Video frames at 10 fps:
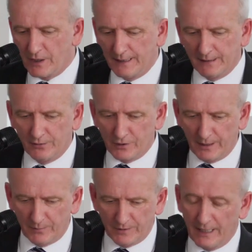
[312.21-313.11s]
childcare and
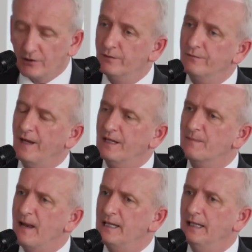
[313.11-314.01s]
child protection
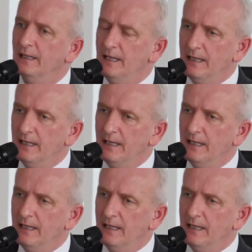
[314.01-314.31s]
face many